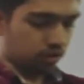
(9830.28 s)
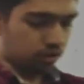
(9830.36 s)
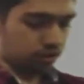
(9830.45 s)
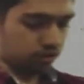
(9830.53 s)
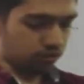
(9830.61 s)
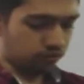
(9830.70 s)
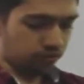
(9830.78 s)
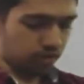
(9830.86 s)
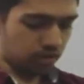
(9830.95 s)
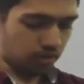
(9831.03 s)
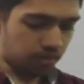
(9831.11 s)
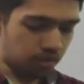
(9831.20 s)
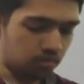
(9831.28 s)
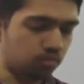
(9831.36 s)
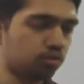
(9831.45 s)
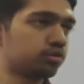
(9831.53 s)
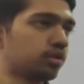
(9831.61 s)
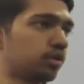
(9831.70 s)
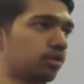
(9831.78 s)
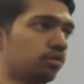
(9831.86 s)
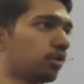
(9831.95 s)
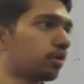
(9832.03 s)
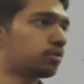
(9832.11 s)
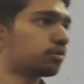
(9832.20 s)
Alteration of weak chemical bonds and
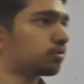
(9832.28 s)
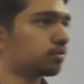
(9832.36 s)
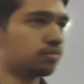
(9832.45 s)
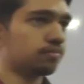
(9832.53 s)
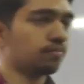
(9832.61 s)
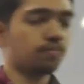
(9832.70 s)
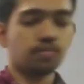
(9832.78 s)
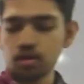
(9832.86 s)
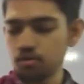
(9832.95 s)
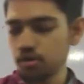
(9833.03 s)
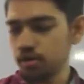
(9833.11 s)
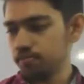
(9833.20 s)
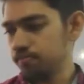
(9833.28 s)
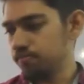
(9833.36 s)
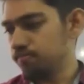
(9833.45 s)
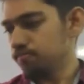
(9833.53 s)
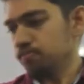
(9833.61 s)
interactions. Okay.